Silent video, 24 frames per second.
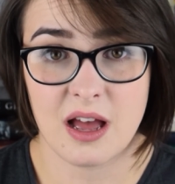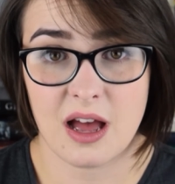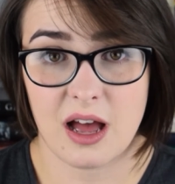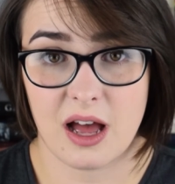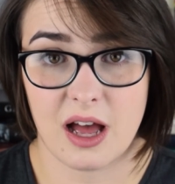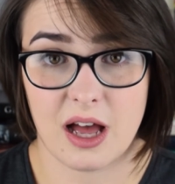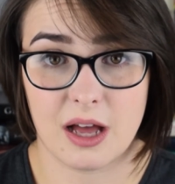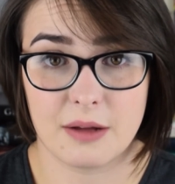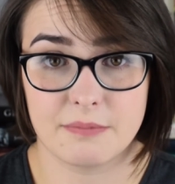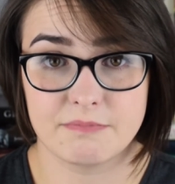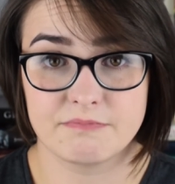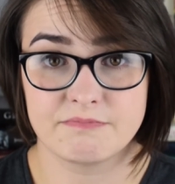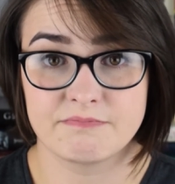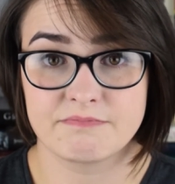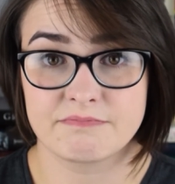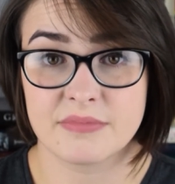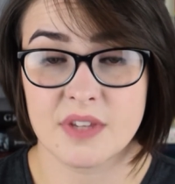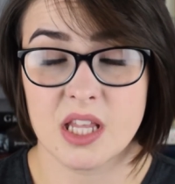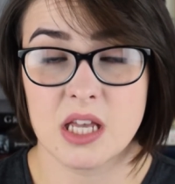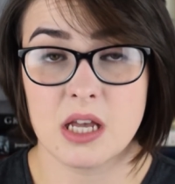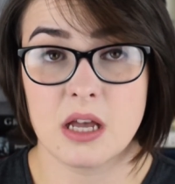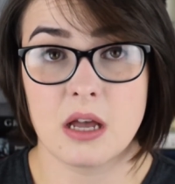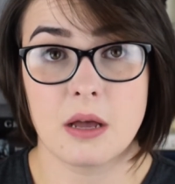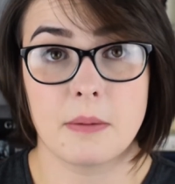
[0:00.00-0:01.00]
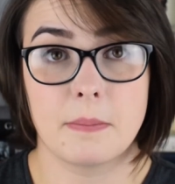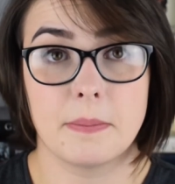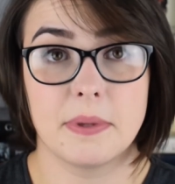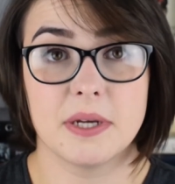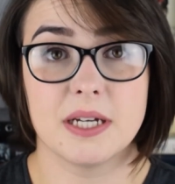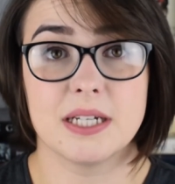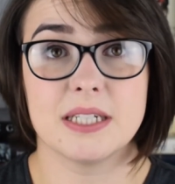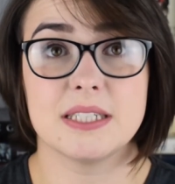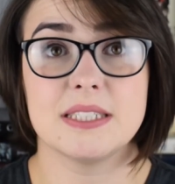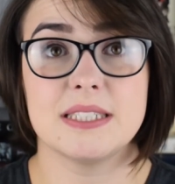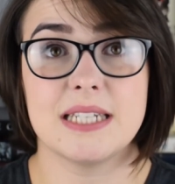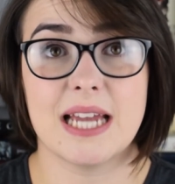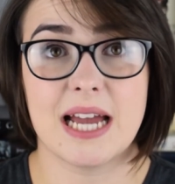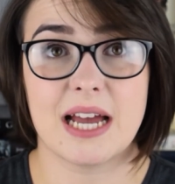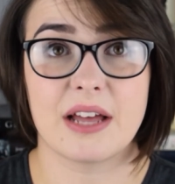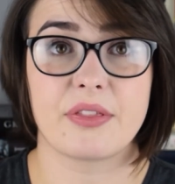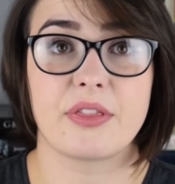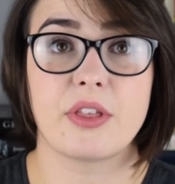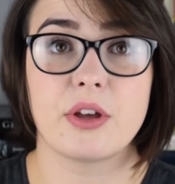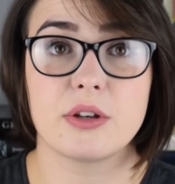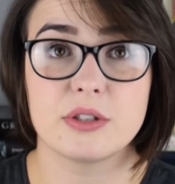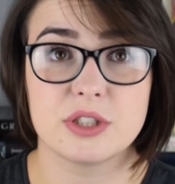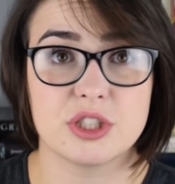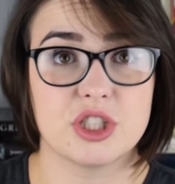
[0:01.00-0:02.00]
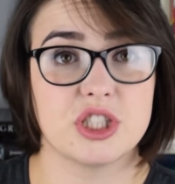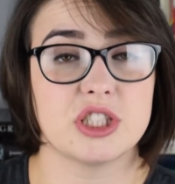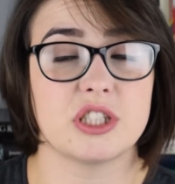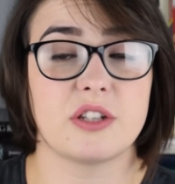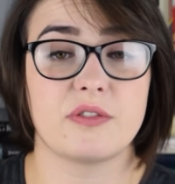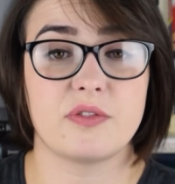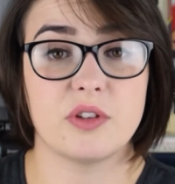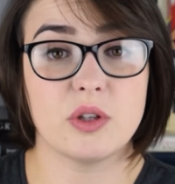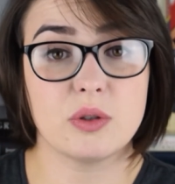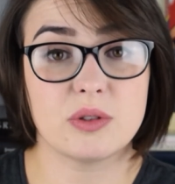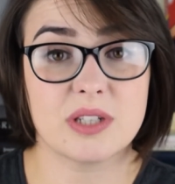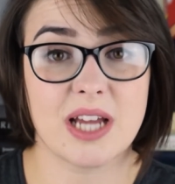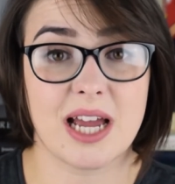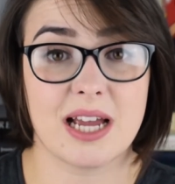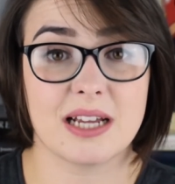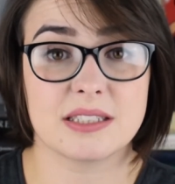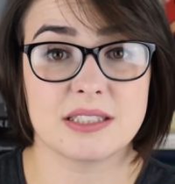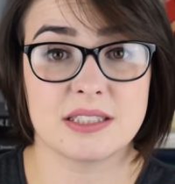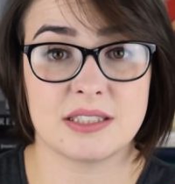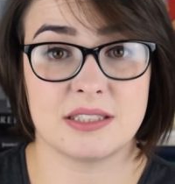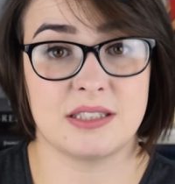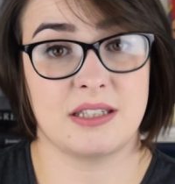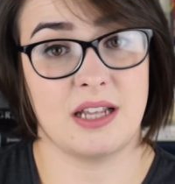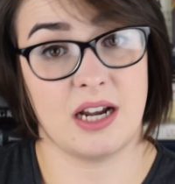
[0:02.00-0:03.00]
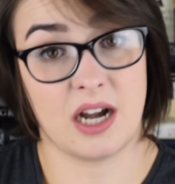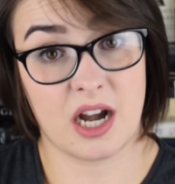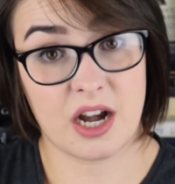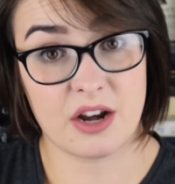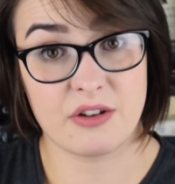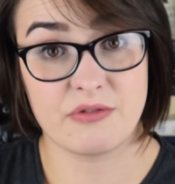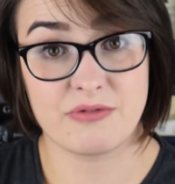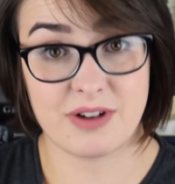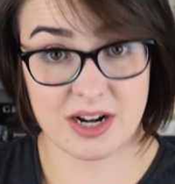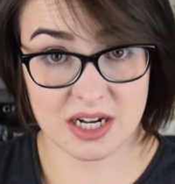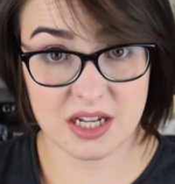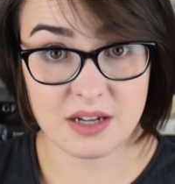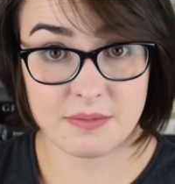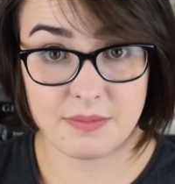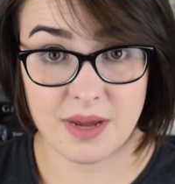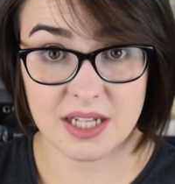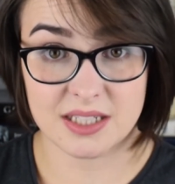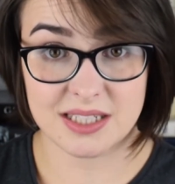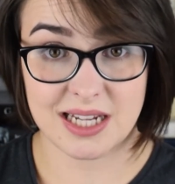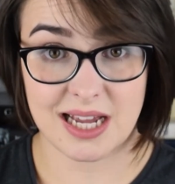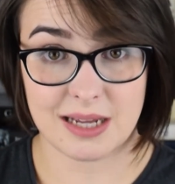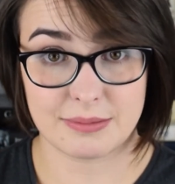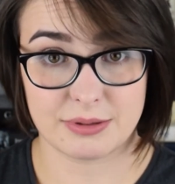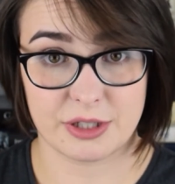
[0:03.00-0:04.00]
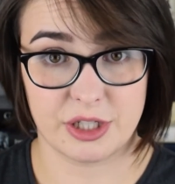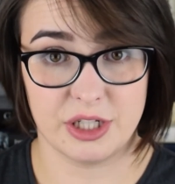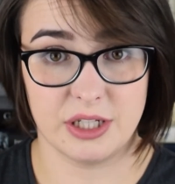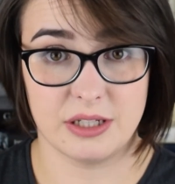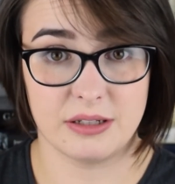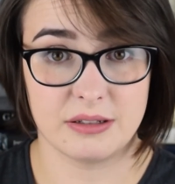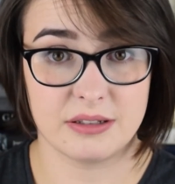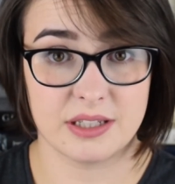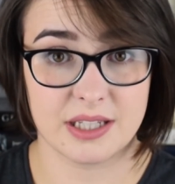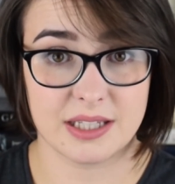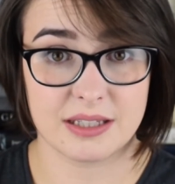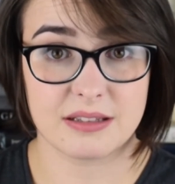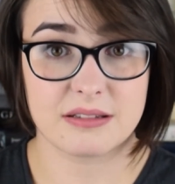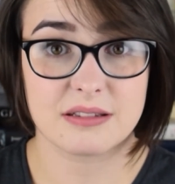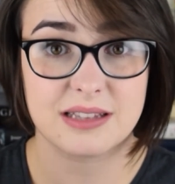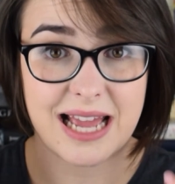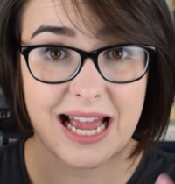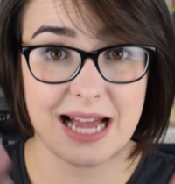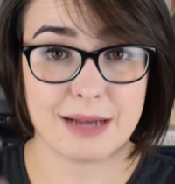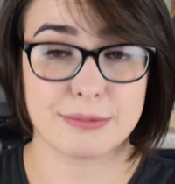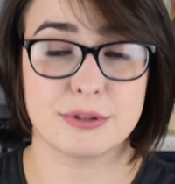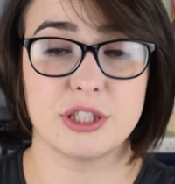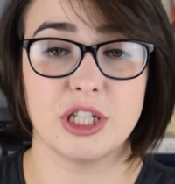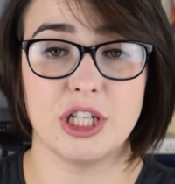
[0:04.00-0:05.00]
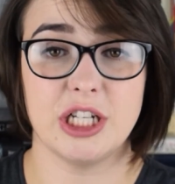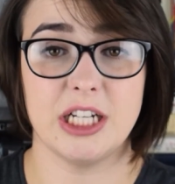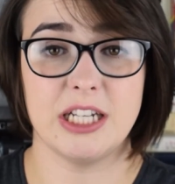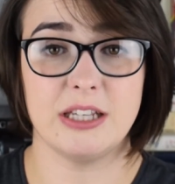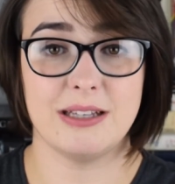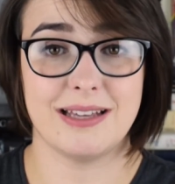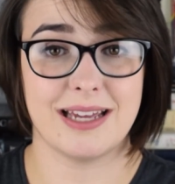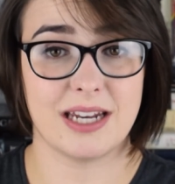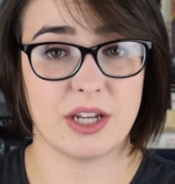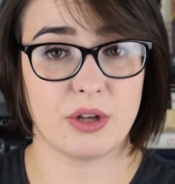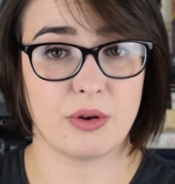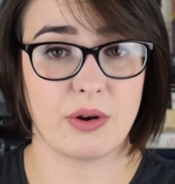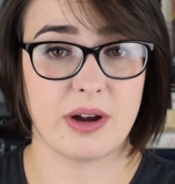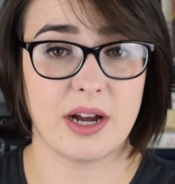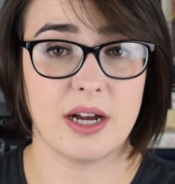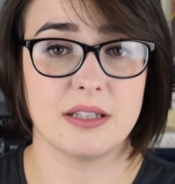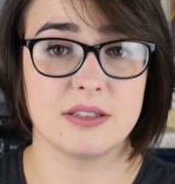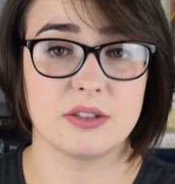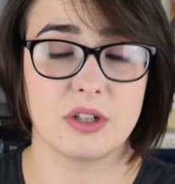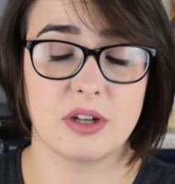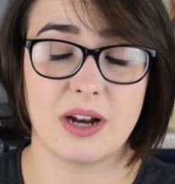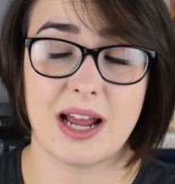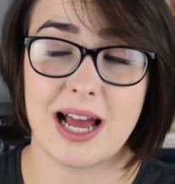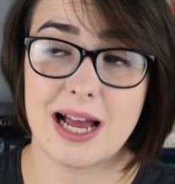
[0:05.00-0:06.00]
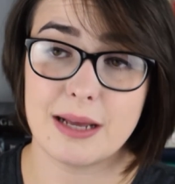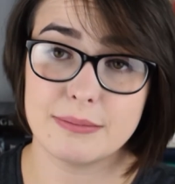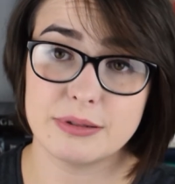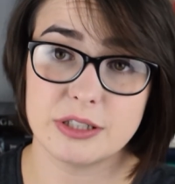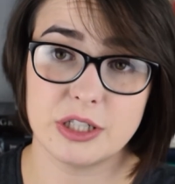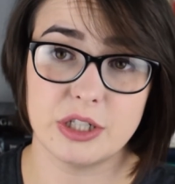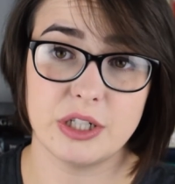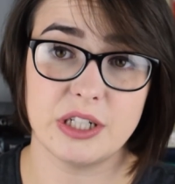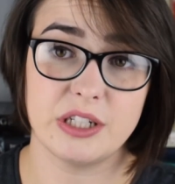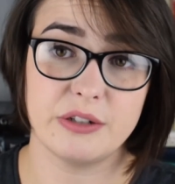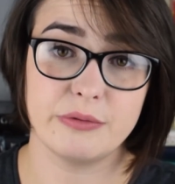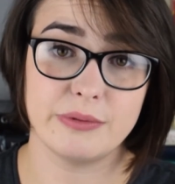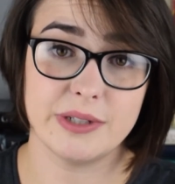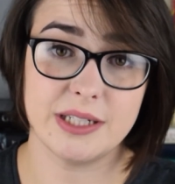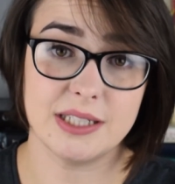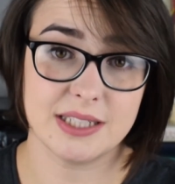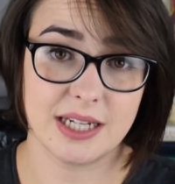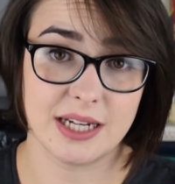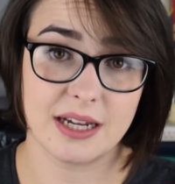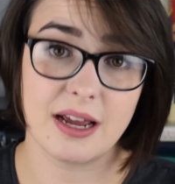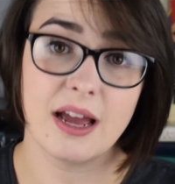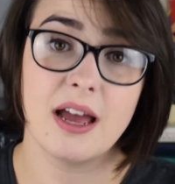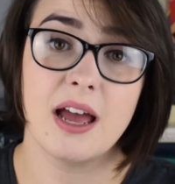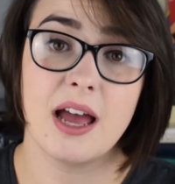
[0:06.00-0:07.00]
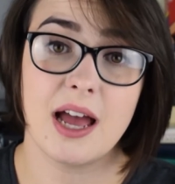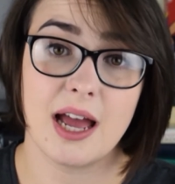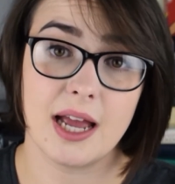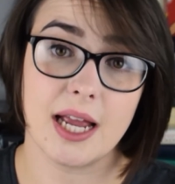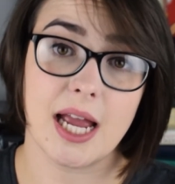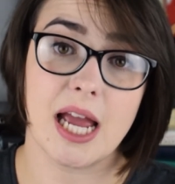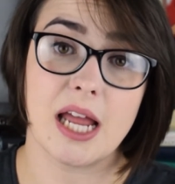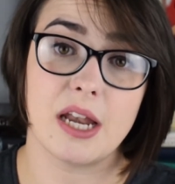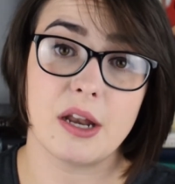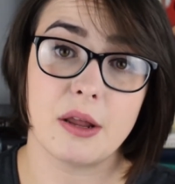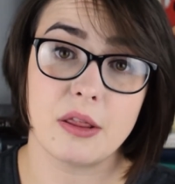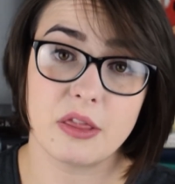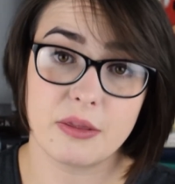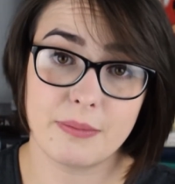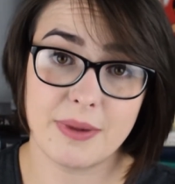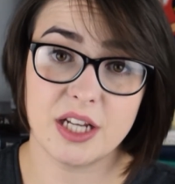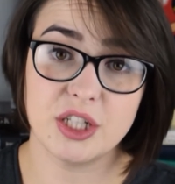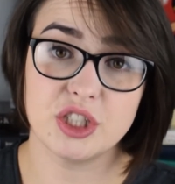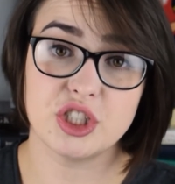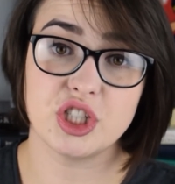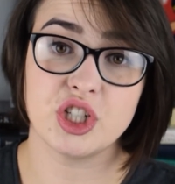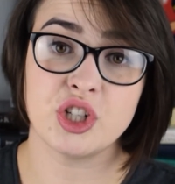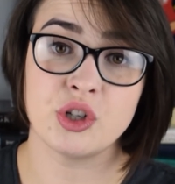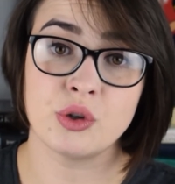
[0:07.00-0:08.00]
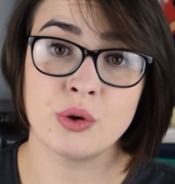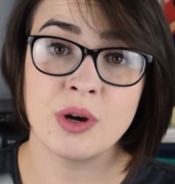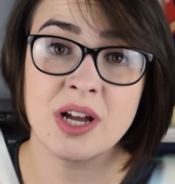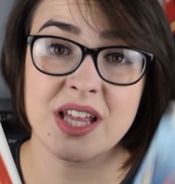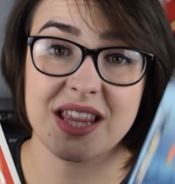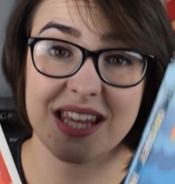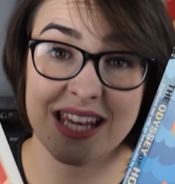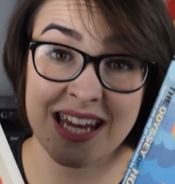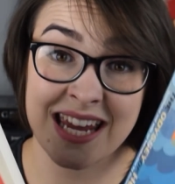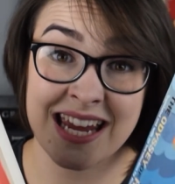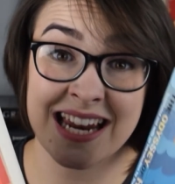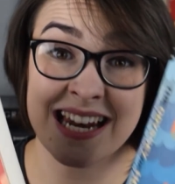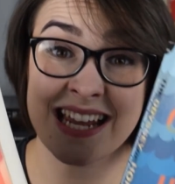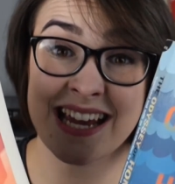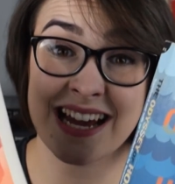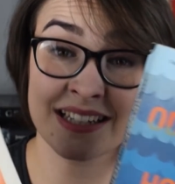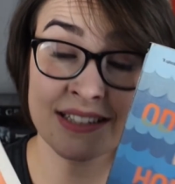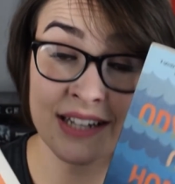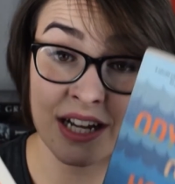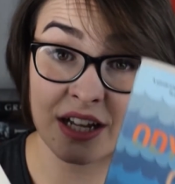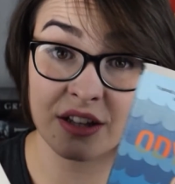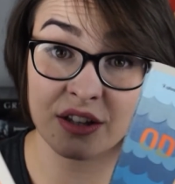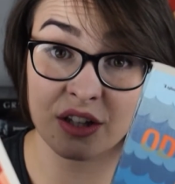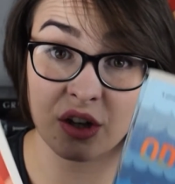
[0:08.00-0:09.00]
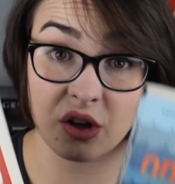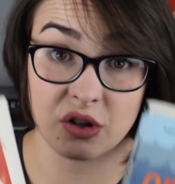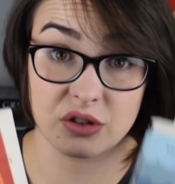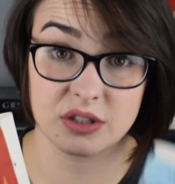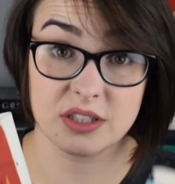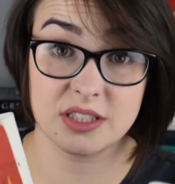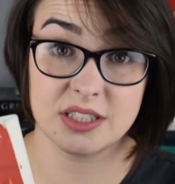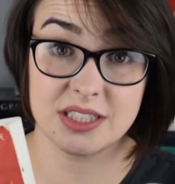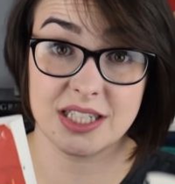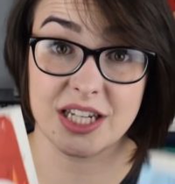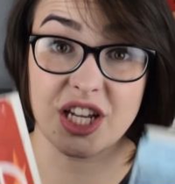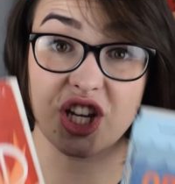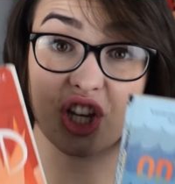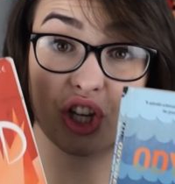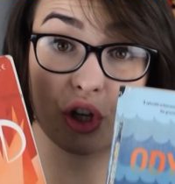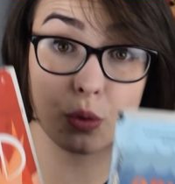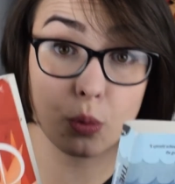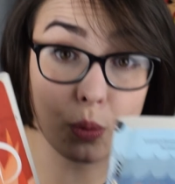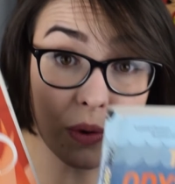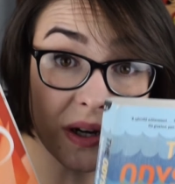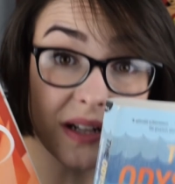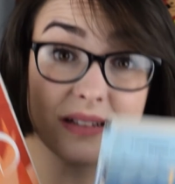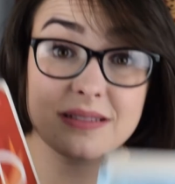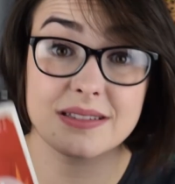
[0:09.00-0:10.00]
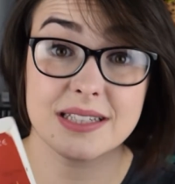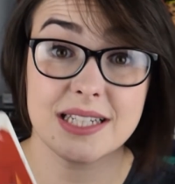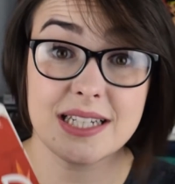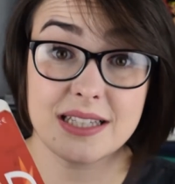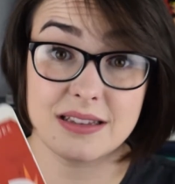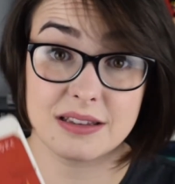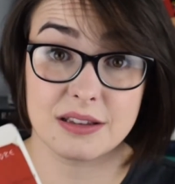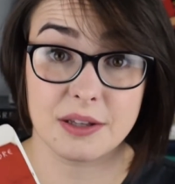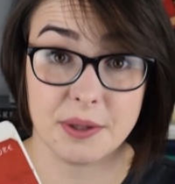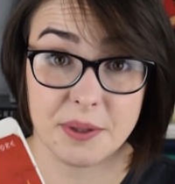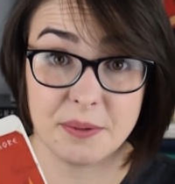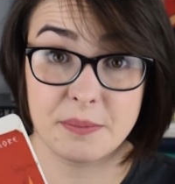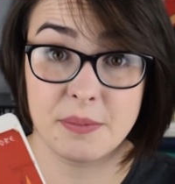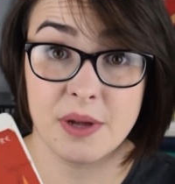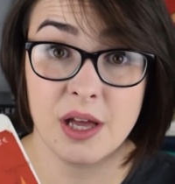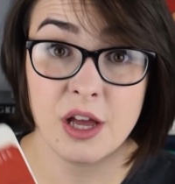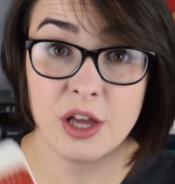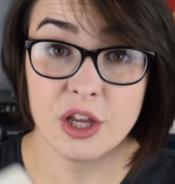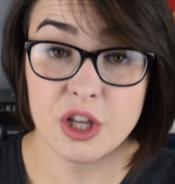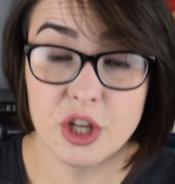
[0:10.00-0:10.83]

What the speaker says: But yeah, those are just a few texts that I recommend absolutely getting your hands on, absolutely reading. Again, the main two, the Iliad and the Odyssey. You will need them.